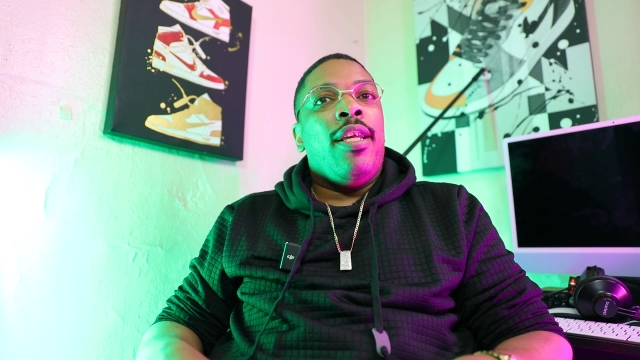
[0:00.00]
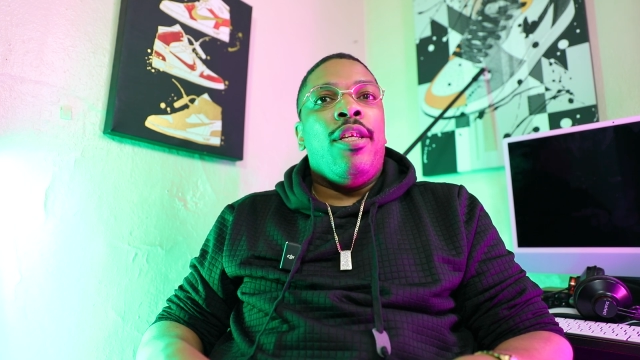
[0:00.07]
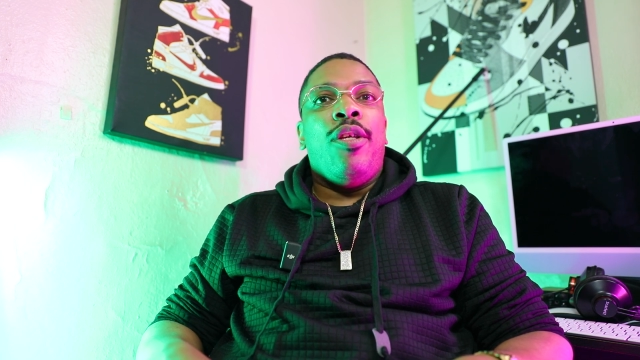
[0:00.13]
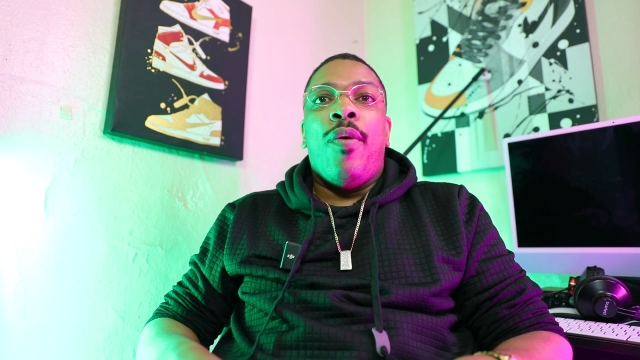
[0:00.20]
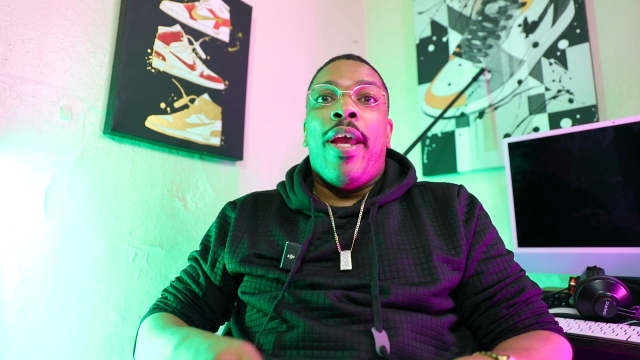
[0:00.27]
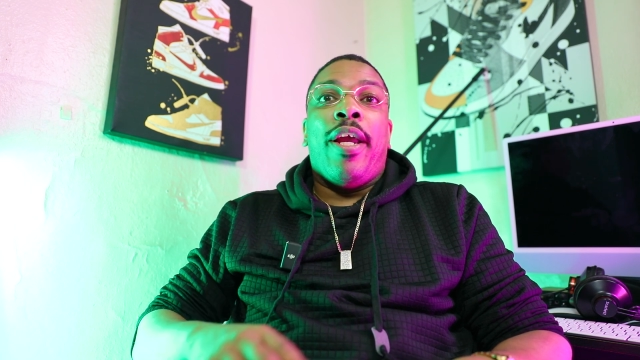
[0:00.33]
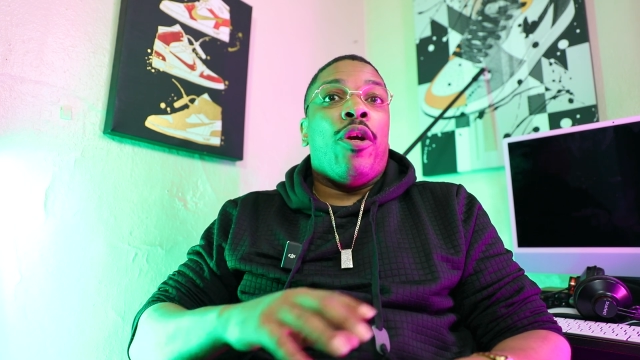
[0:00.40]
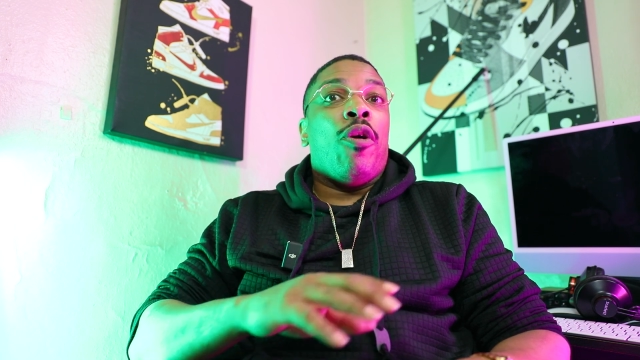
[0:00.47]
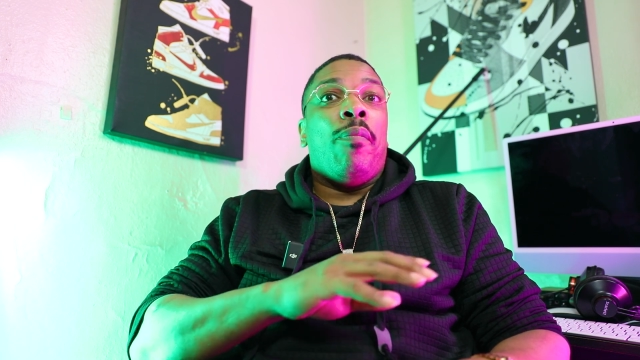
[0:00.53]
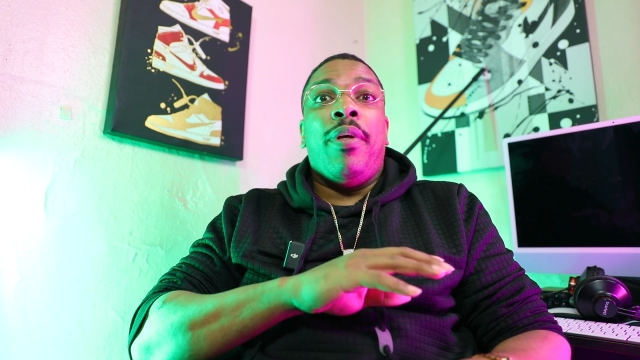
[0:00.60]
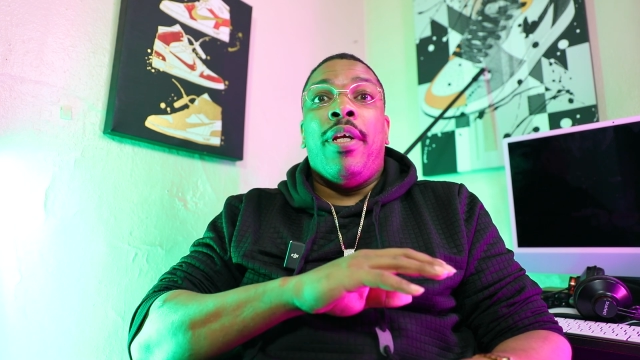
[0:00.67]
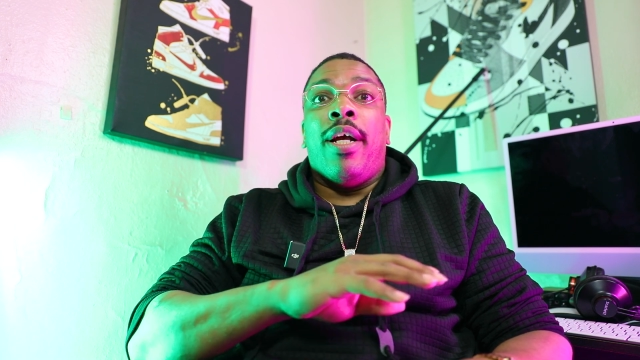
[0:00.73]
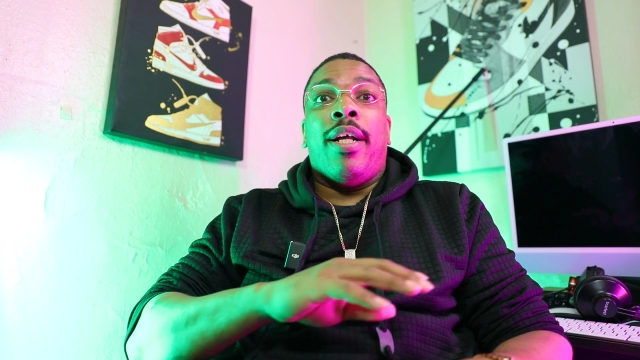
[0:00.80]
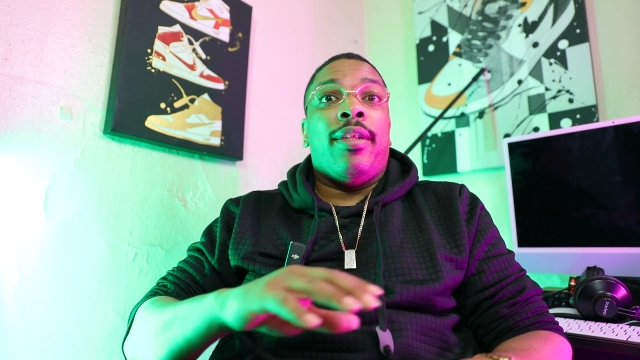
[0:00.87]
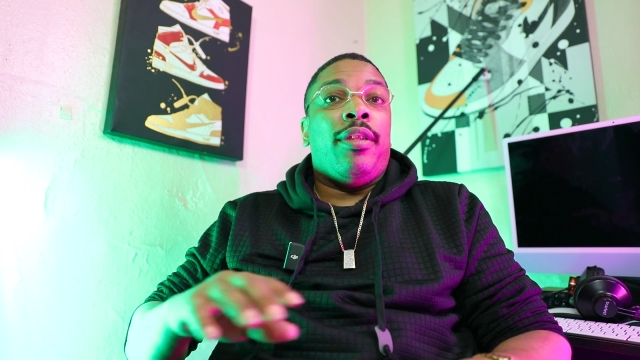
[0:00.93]
you ain't gonna
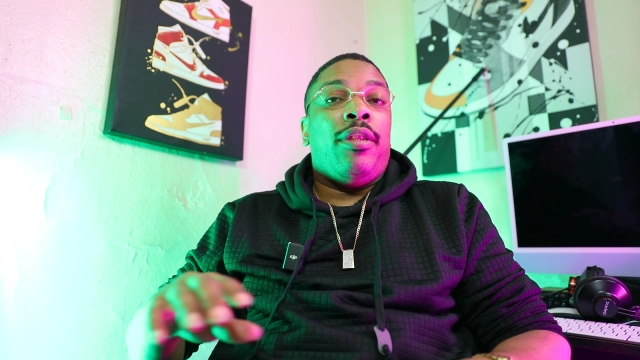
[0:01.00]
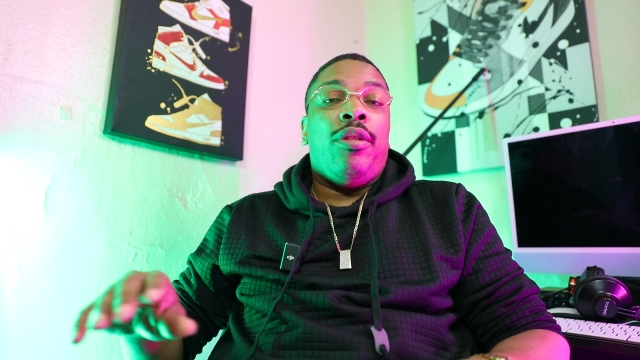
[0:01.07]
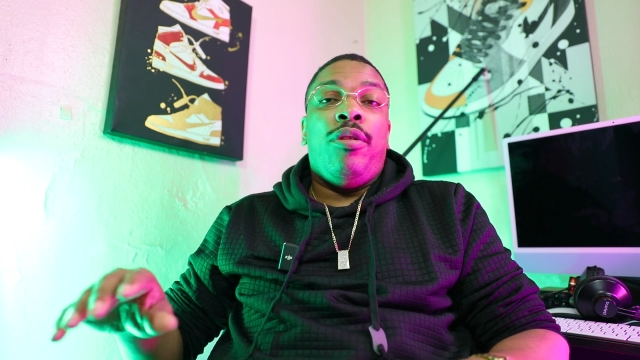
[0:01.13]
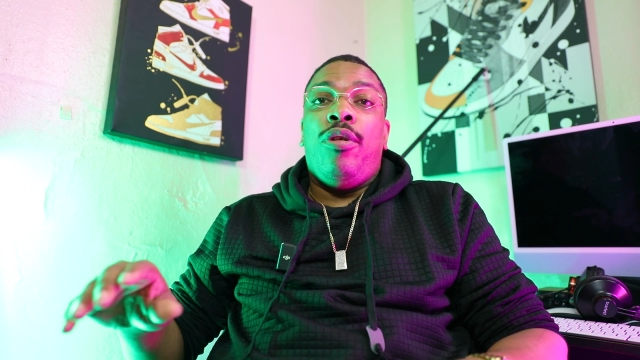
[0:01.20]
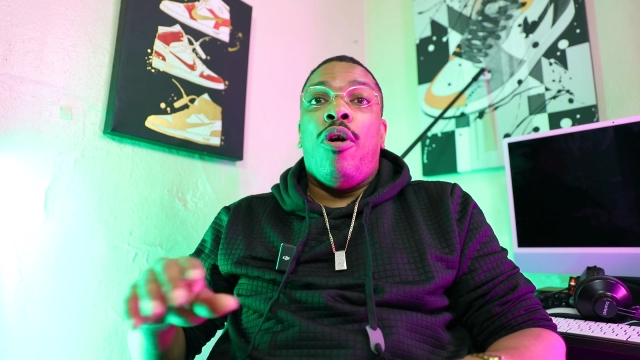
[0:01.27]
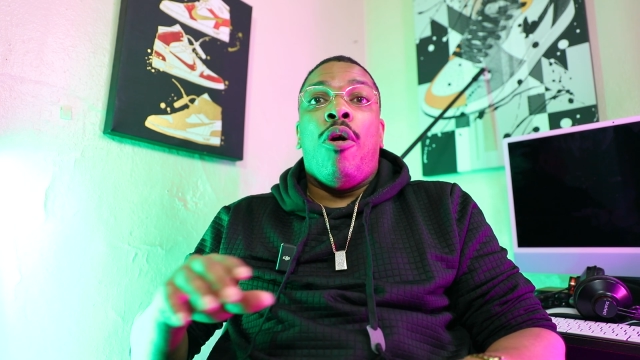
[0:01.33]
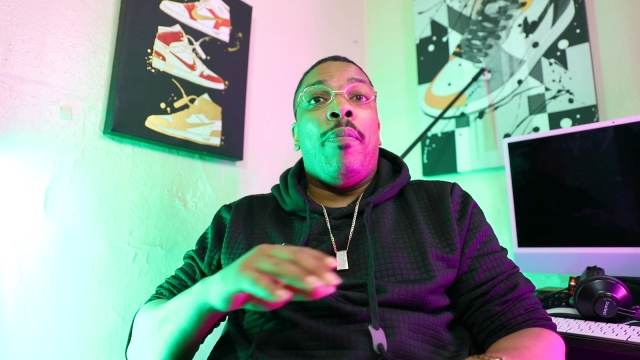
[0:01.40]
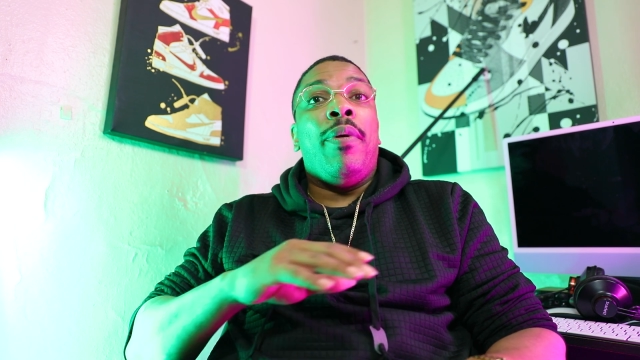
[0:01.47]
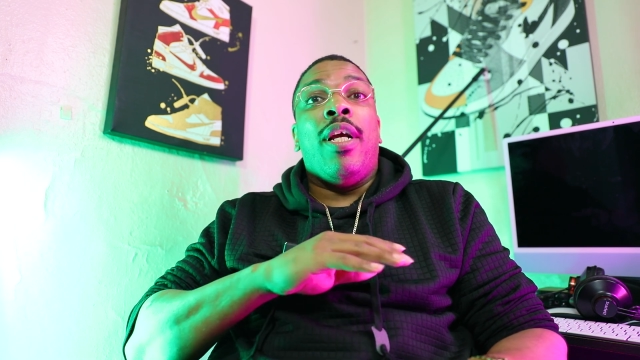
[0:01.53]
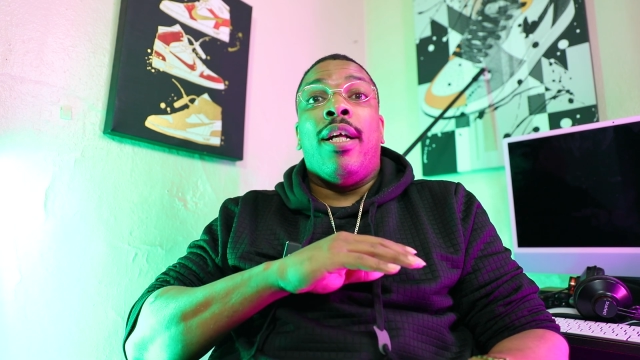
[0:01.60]
be you gonna be